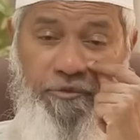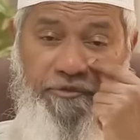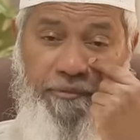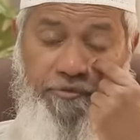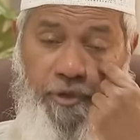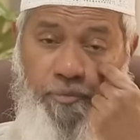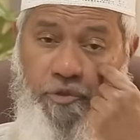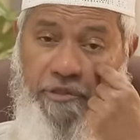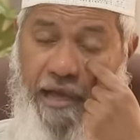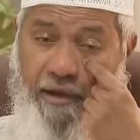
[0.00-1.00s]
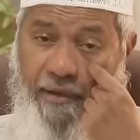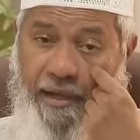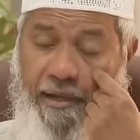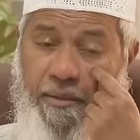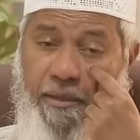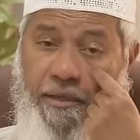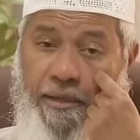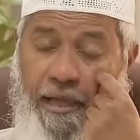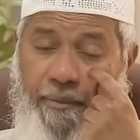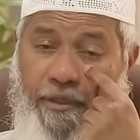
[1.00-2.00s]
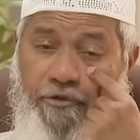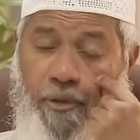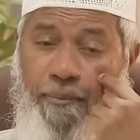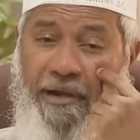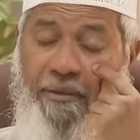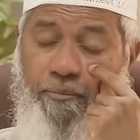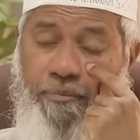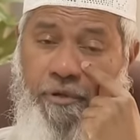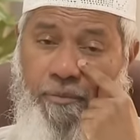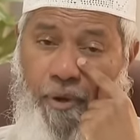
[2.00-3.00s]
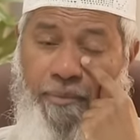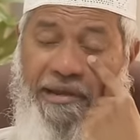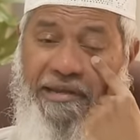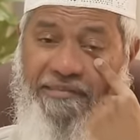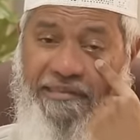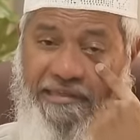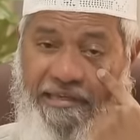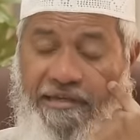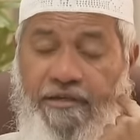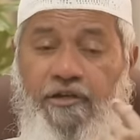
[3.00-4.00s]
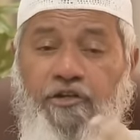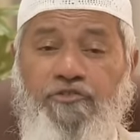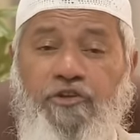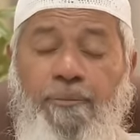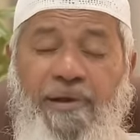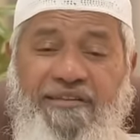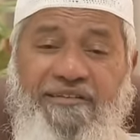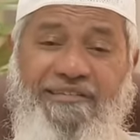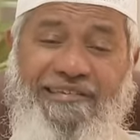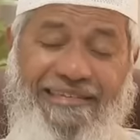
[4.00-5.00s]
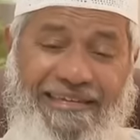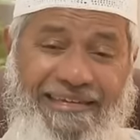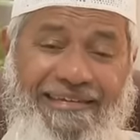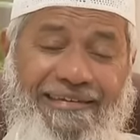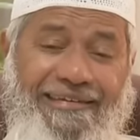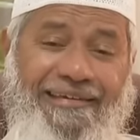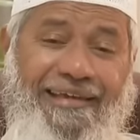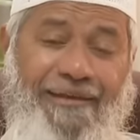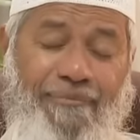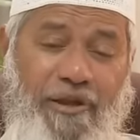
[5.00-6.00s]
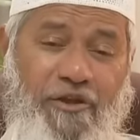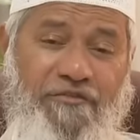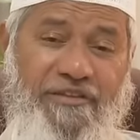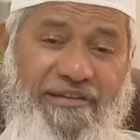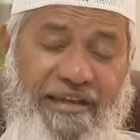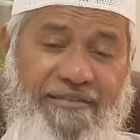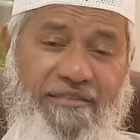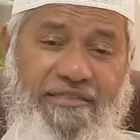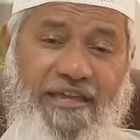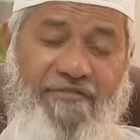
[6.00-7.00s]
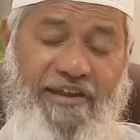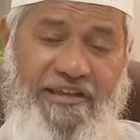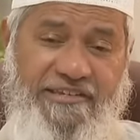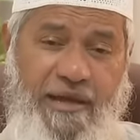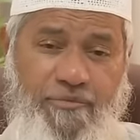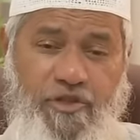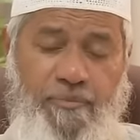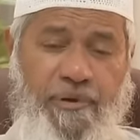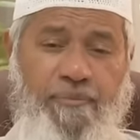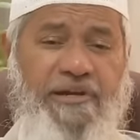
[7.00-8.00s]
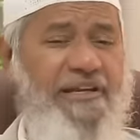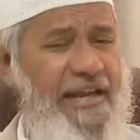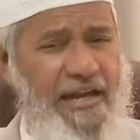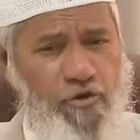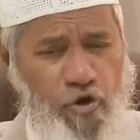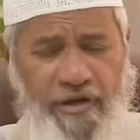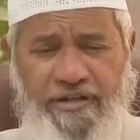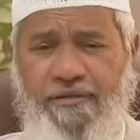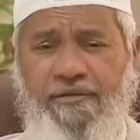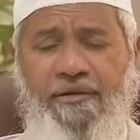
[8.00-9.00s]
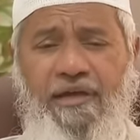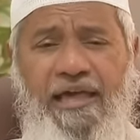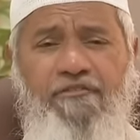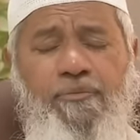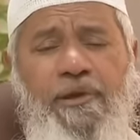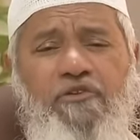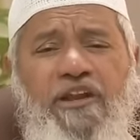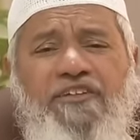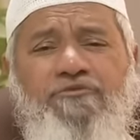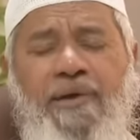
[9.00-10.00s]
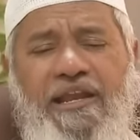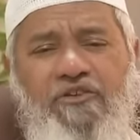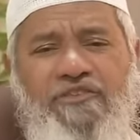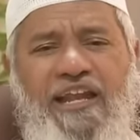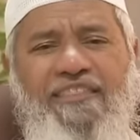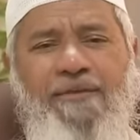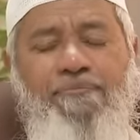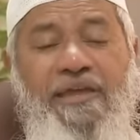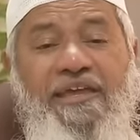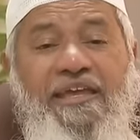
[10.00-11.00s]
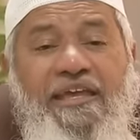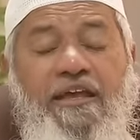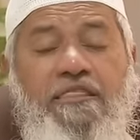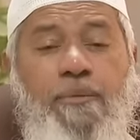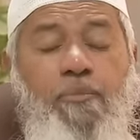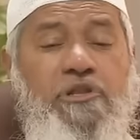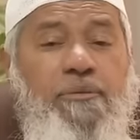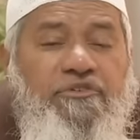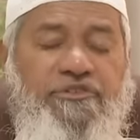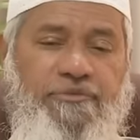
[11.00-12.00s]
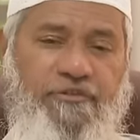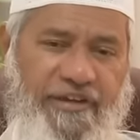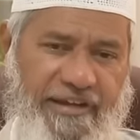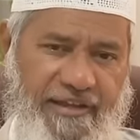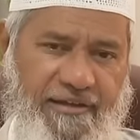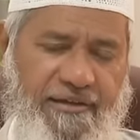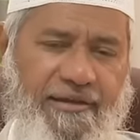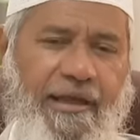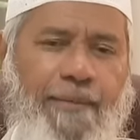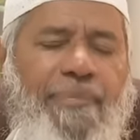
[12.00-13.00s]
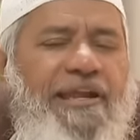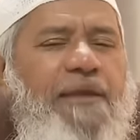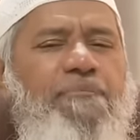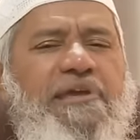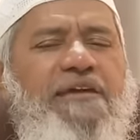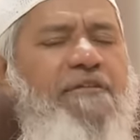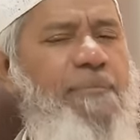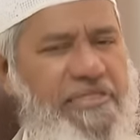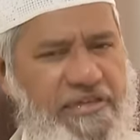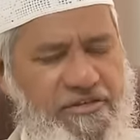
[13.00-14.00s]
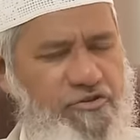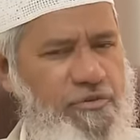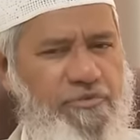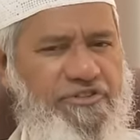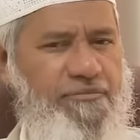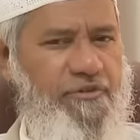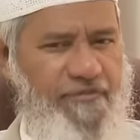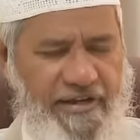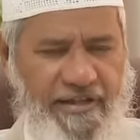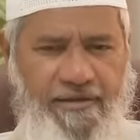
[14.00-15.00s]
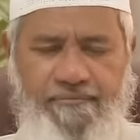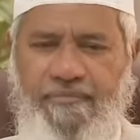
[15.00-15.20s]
Muslims stop doing dawah and they stop propagating the deen, stop practicing the deen. In many of the states, he's saying wearing hijab is not permitted, and you know it. And we pray to Allah subhanahu wa ta'ala that may he support the Muslims of India. But let me give a message to the Muslims of India